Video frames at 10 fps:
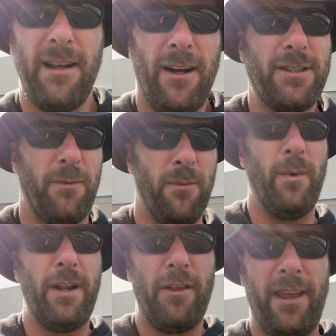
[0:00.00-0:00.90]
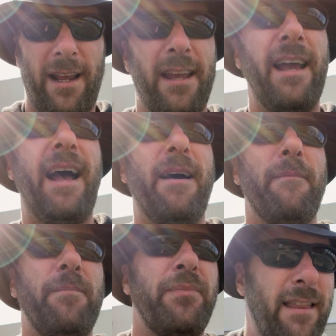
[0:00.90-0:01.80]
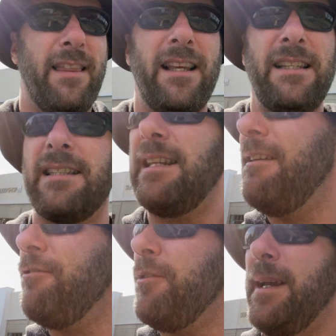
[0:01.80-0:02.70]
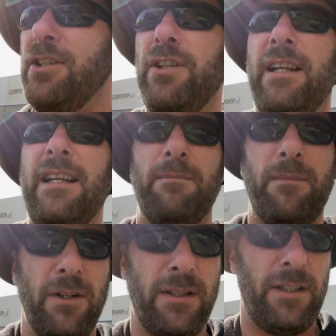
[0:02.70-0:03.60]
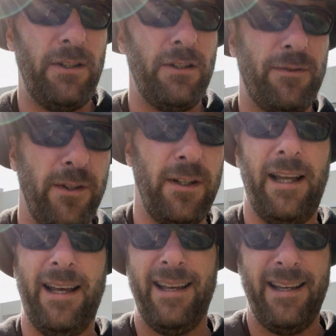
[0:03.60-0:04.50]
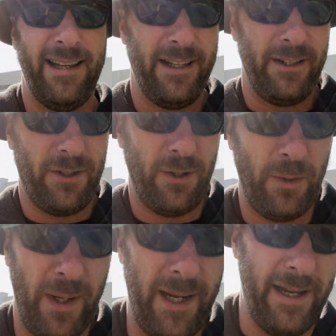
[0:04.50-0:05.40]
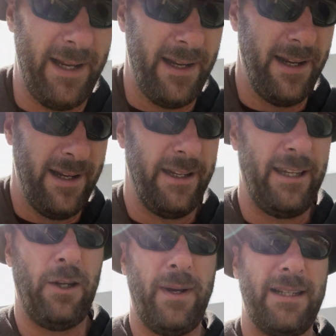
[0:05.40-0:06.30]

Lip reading: Also, one other thing, this information is most useful to U.S.